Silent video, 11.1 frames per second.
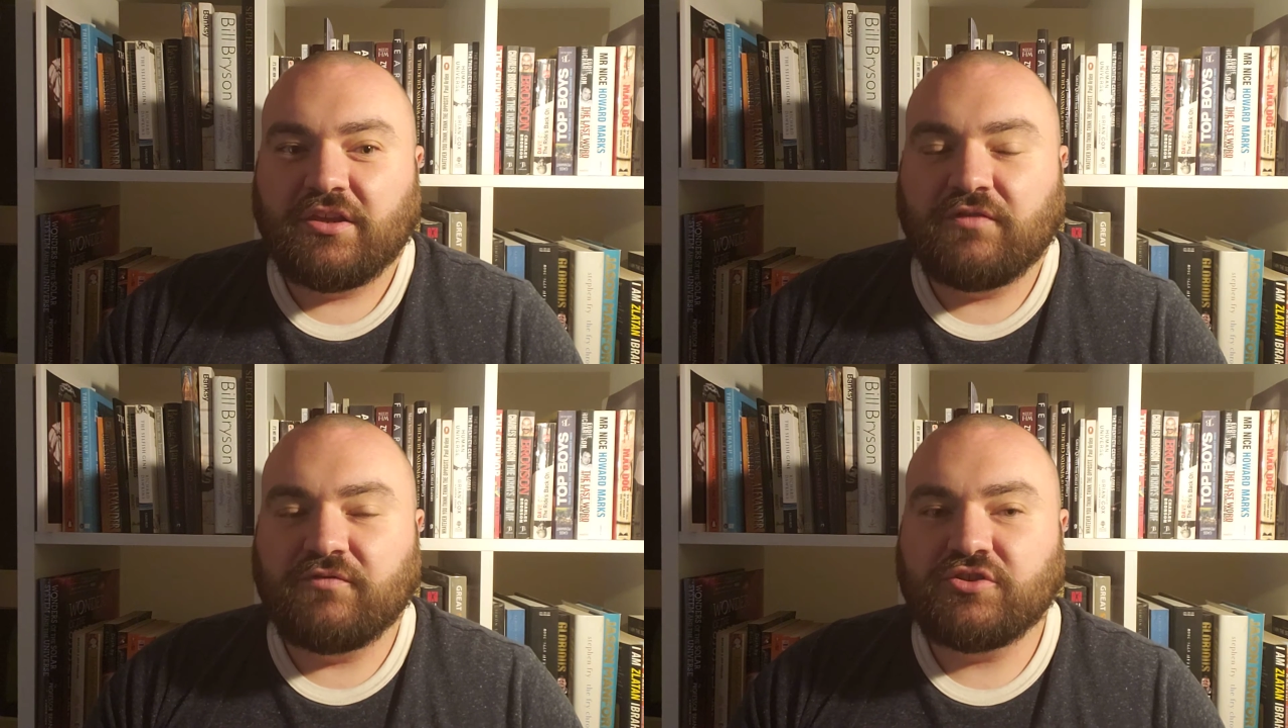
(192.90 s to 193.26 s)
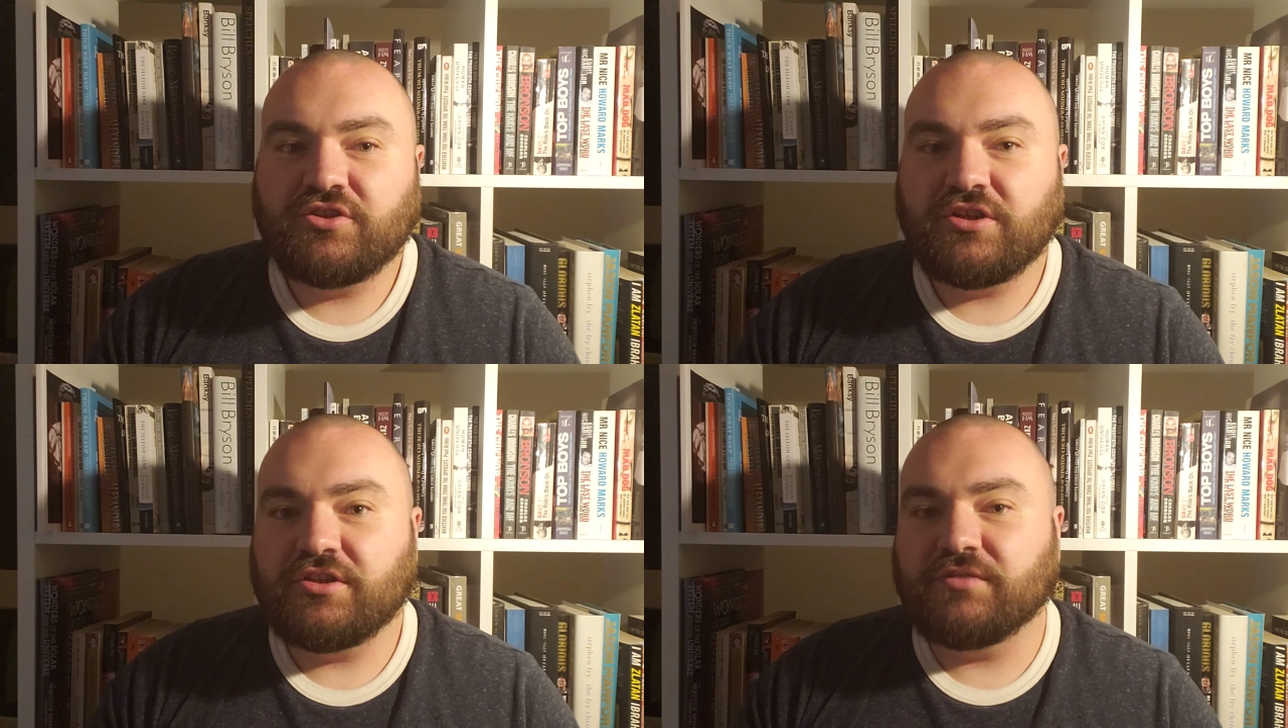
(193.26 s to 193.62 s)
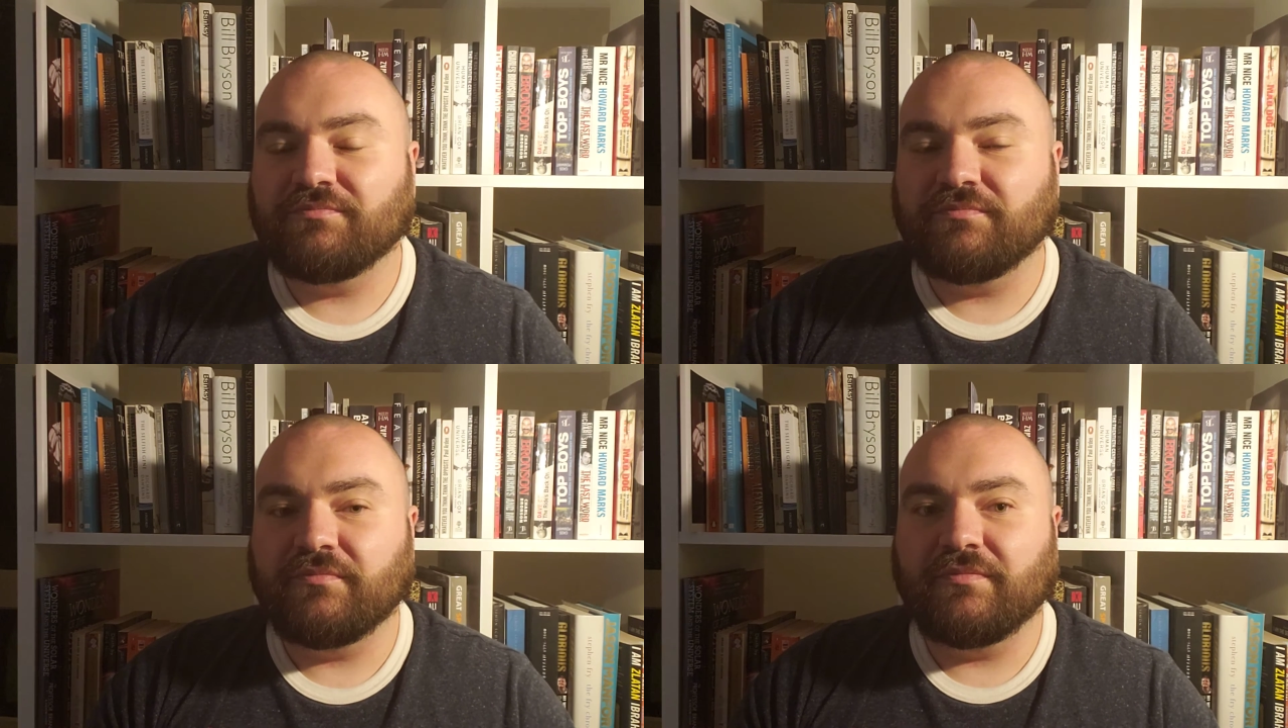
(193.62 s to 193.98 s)
you've just got to,
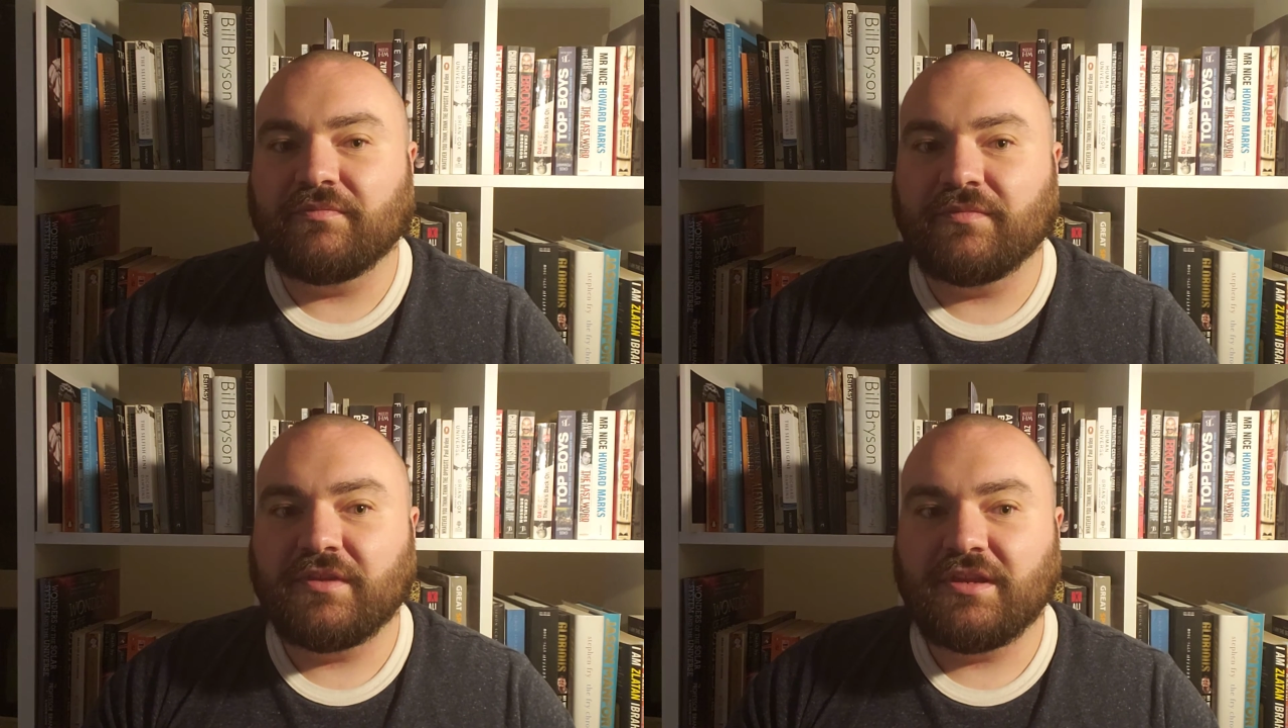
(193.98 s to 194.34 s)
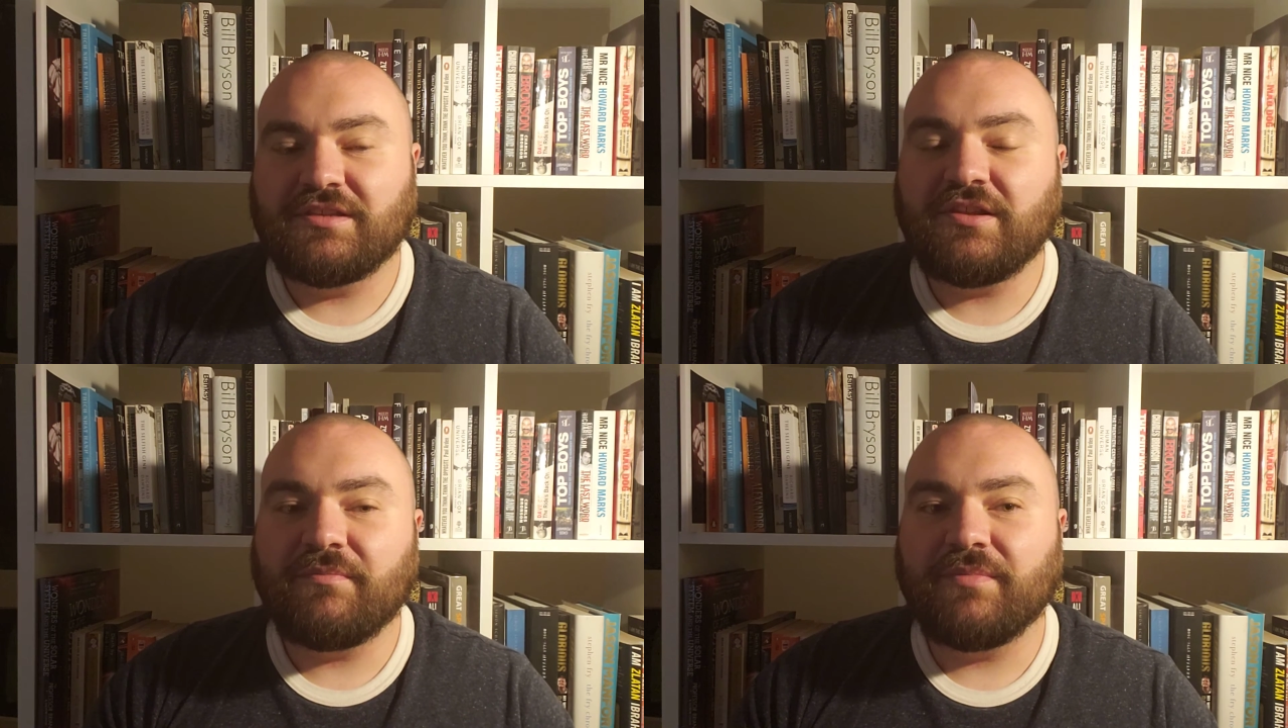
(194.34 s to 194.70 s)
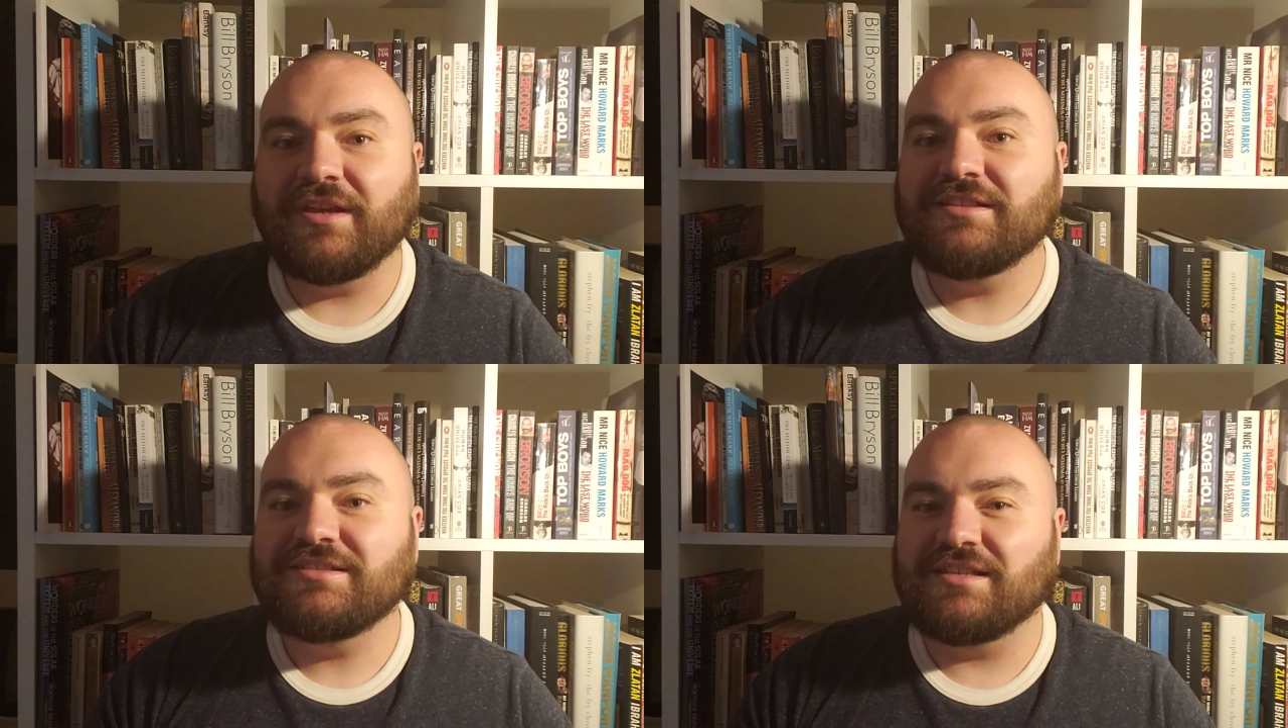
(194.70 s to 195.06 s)
it's not
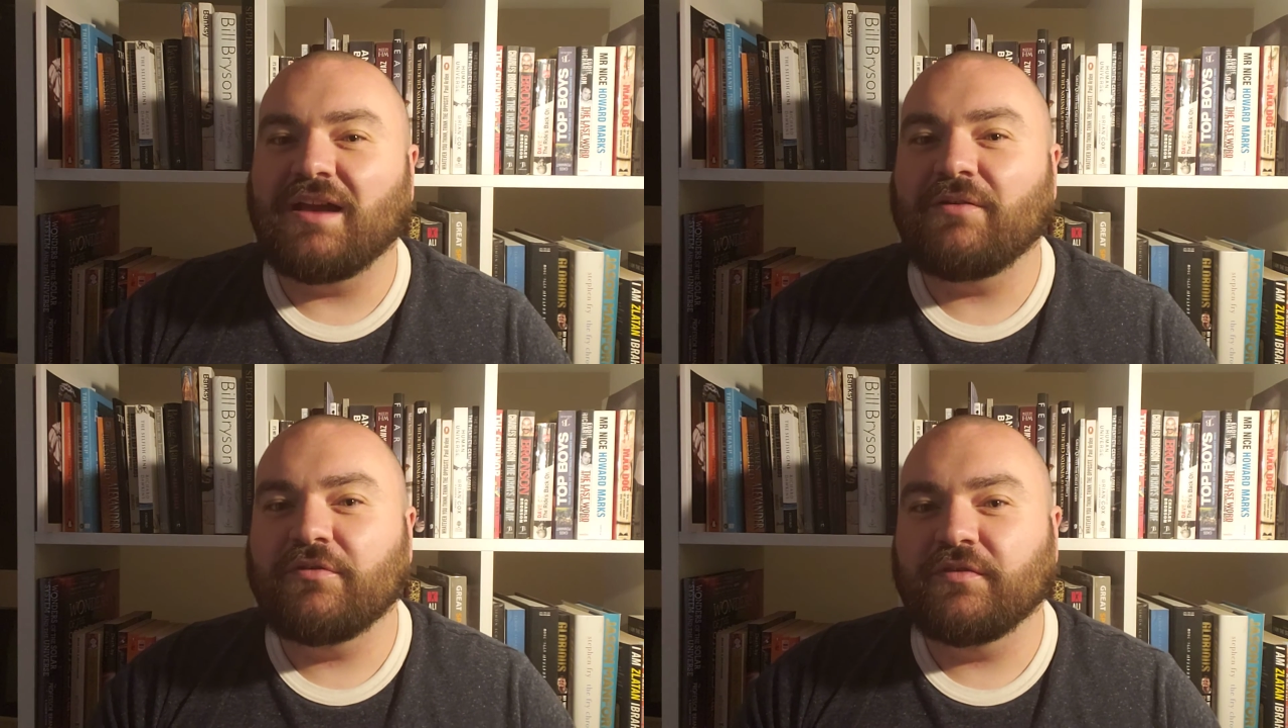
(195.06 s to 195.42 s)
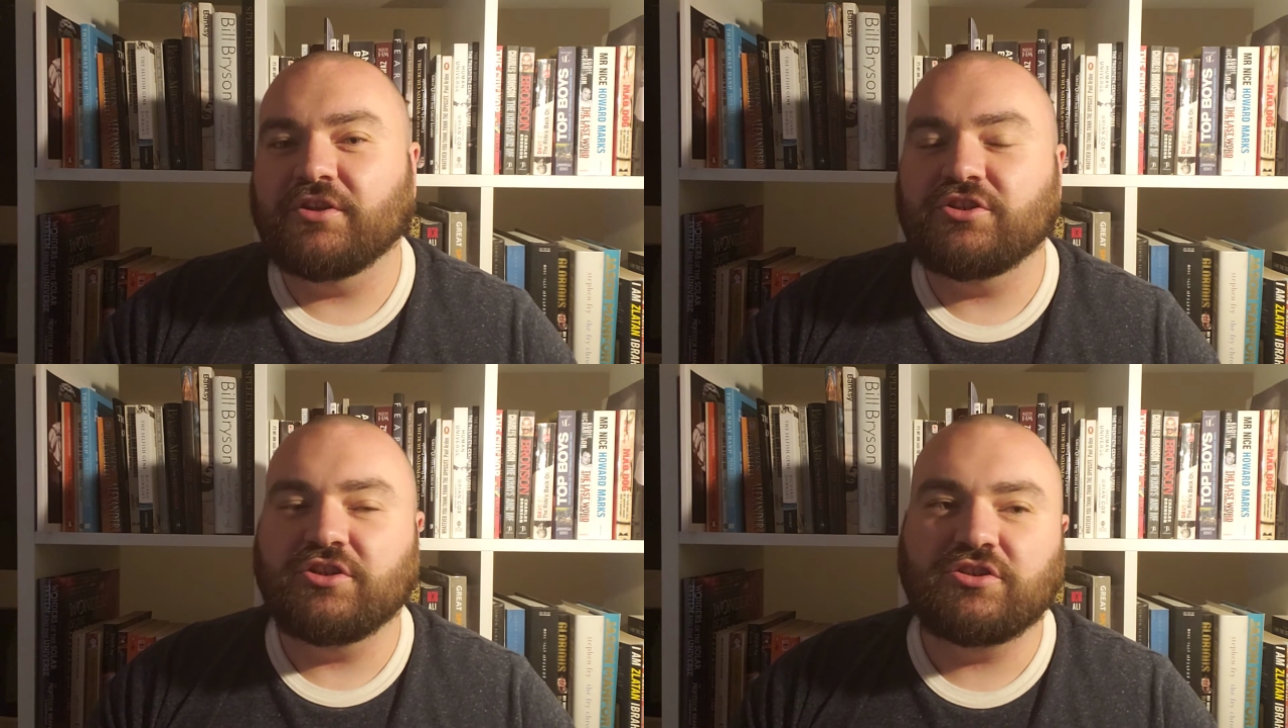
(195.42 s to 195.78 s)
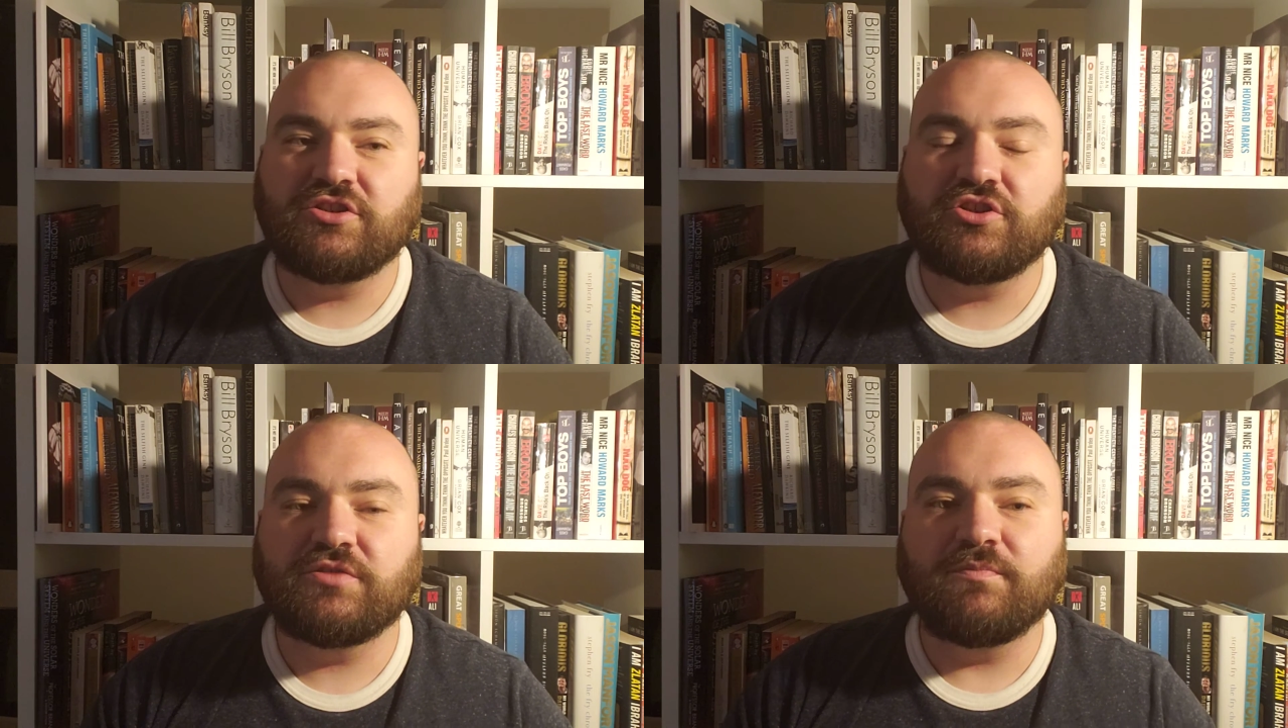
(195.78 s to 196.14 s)
being selfish, it's
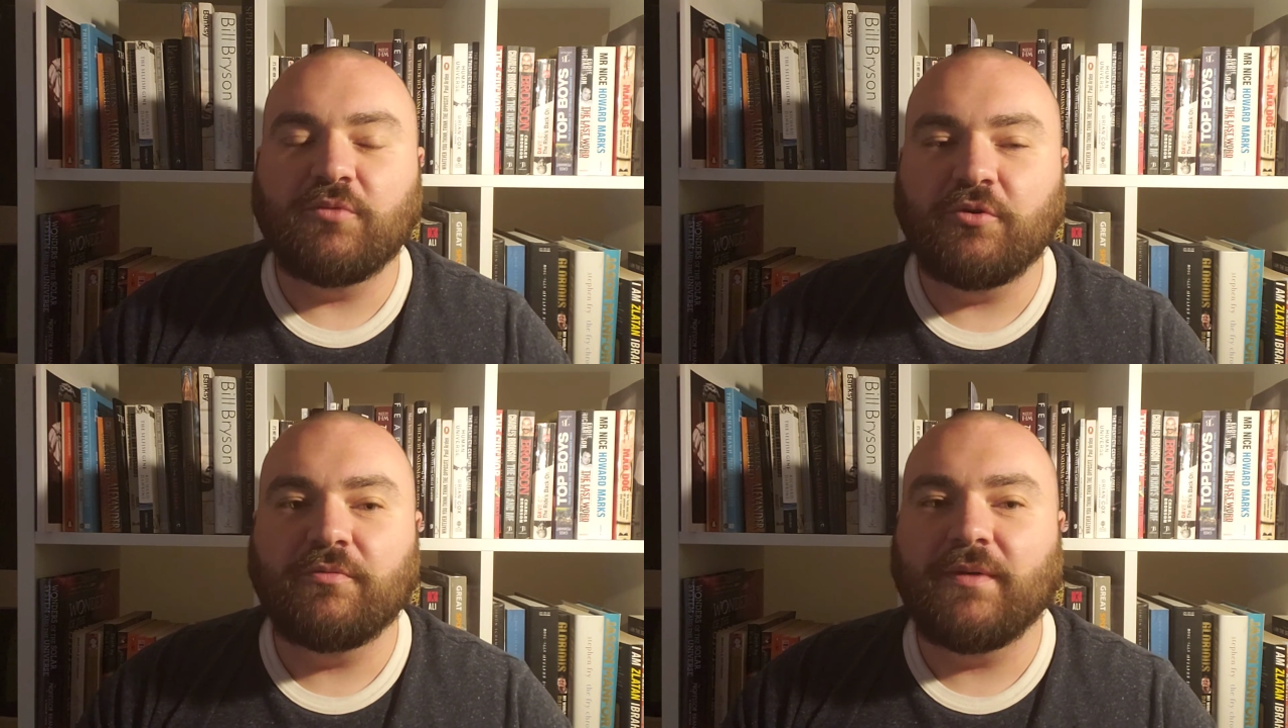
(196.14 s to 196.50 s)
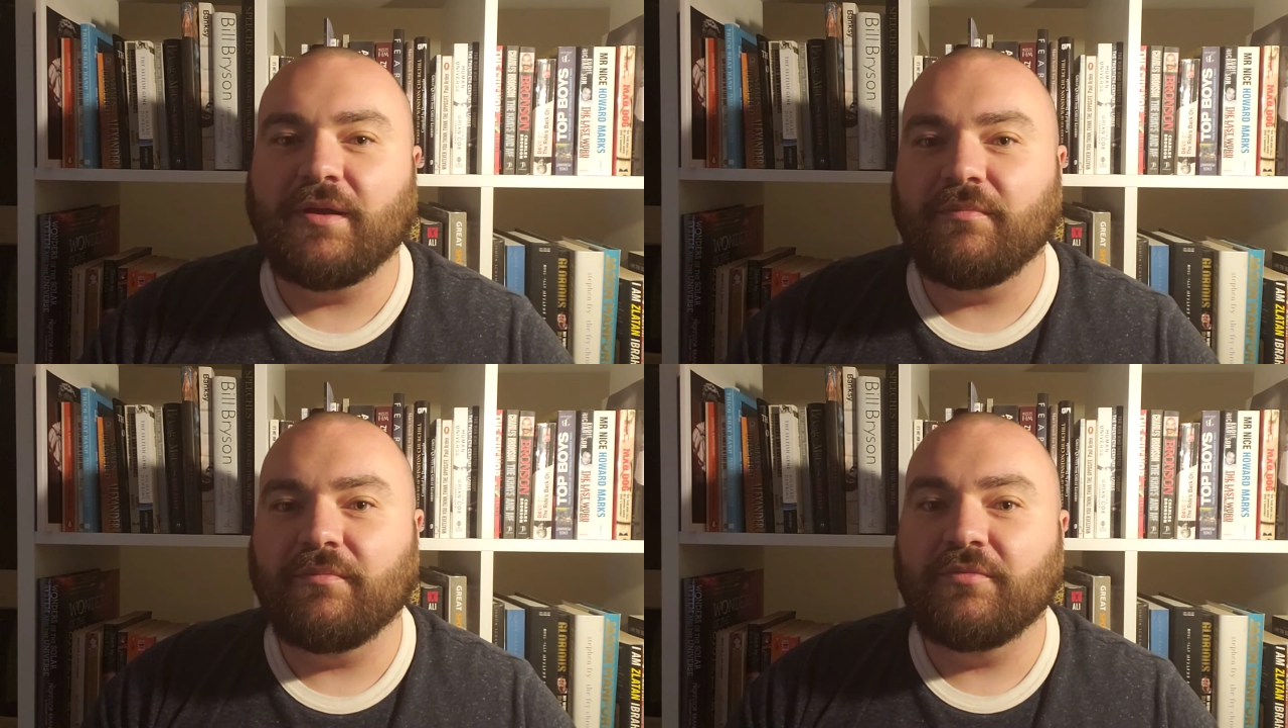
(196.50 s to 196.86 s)
just more about,